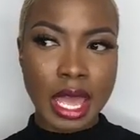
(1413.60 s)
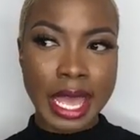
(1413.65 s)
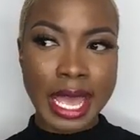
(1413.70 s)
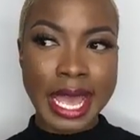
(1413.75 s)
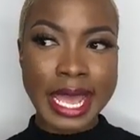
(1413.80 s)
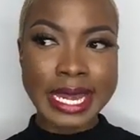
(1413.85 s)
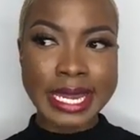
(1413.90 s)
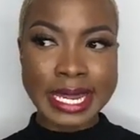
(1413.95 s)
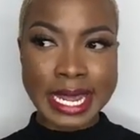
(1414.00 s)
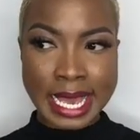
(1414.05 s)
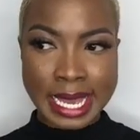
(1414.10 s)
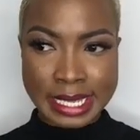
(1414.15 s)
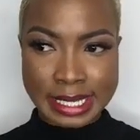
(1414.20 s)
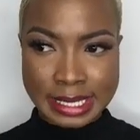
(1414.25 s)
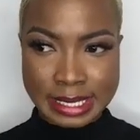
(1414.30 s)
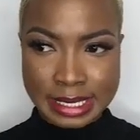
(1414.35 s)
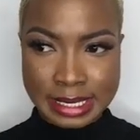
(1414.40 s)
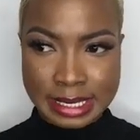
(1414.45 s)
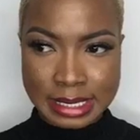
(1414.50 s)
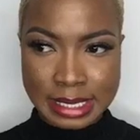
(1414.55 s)
And yes,
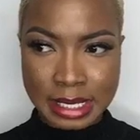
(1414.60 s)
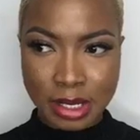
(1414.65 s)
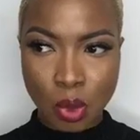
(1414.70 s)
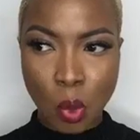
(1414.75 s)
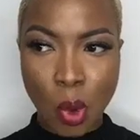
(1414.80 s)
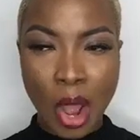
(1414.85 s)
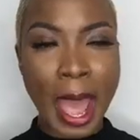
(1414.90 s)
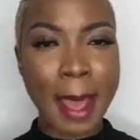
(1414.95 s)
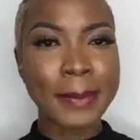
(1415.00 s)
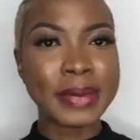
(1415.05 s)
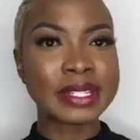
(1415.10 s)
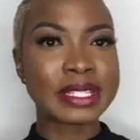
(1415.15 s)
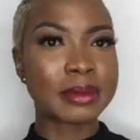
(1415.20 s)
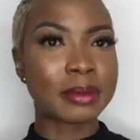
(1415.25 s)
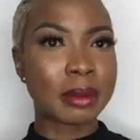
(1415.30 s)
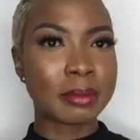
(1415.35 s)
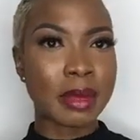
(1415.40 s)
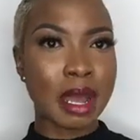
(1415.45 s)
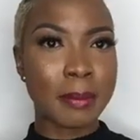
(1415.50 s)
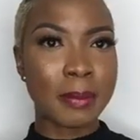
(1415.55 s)
what happened to
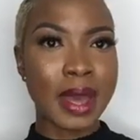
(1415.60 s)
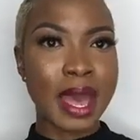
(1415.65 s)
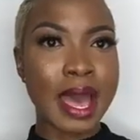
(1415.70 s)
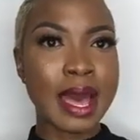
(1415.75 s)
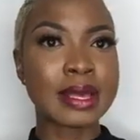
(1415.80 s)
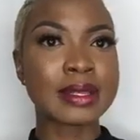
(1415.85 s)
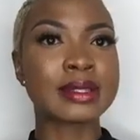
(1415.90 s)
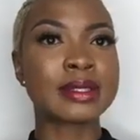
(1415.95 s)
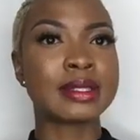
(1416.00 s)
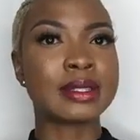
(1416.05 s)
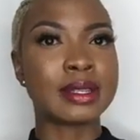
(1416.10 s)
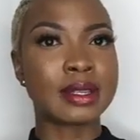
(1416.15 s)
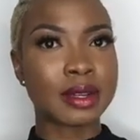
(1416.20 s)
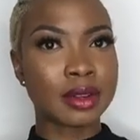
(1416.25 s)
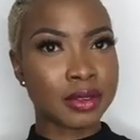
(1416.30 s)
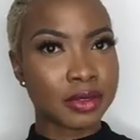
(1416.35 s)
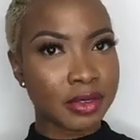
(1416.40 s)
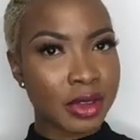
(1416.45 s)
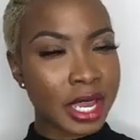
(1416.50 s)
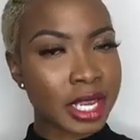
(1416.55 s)
me in my past did
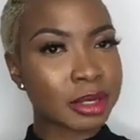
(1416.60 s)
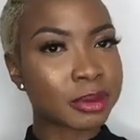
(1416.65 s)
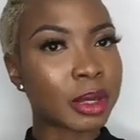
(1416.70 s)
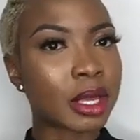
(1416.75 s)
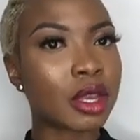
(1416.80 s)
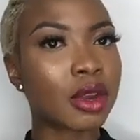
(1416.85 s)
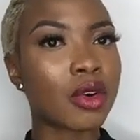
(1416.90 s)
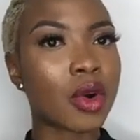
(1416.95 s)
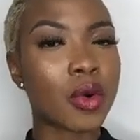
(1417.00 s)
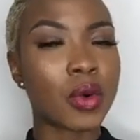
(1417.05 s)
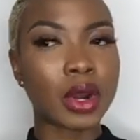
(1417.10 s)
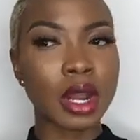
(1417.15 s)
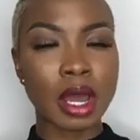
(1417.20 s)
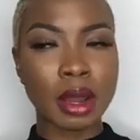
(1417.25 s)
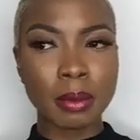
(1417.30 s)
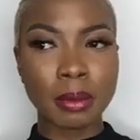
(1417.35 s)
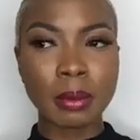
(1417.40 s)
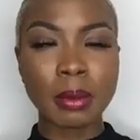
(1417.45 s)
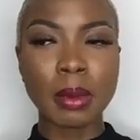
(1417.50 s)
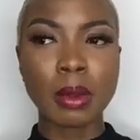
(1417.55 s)
affect me growing
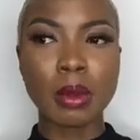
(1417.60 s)
up.